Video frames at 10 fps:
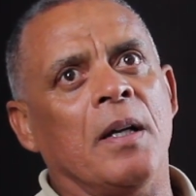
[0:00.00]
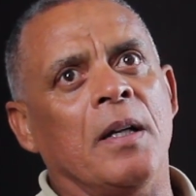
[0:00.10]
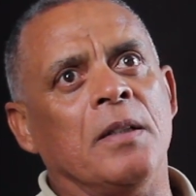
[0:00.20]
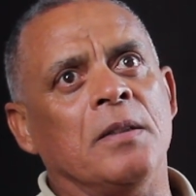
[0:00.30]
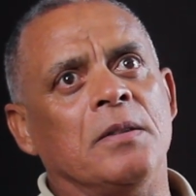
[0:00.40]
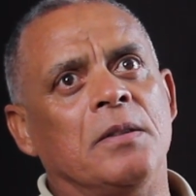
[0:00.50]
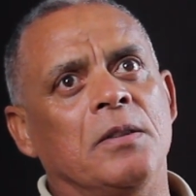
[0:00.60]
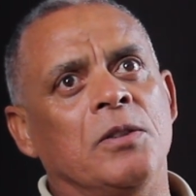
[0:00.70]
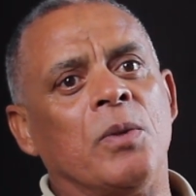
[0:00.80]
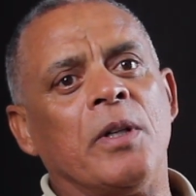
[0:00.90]
and
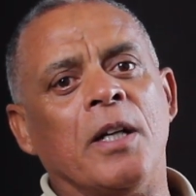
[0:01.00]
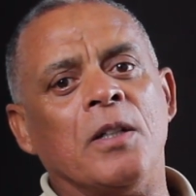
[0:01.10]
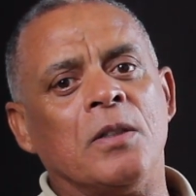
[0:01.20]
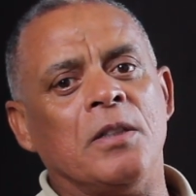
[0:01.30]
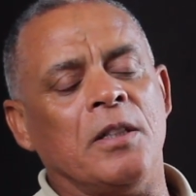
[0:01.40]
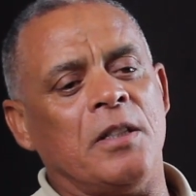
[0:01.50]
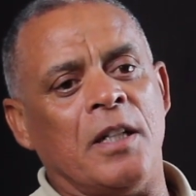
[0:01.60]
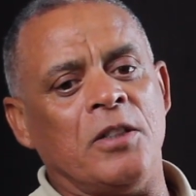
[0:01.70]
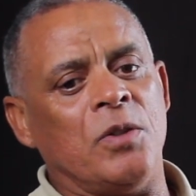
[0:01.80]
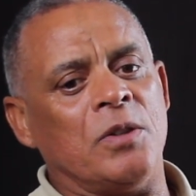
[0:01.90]
you cannot
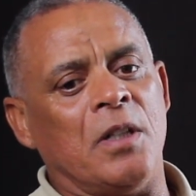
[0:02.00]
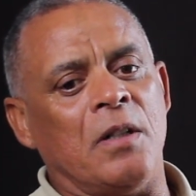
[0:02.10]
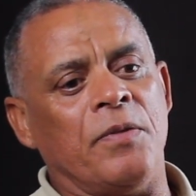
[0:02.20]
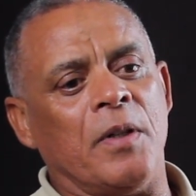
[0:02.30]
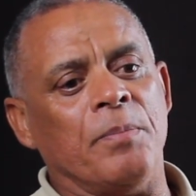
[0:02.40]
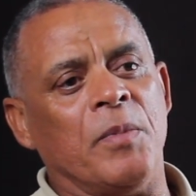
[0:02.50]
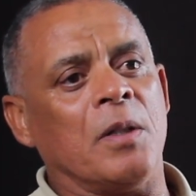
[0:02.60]
detach yourself from the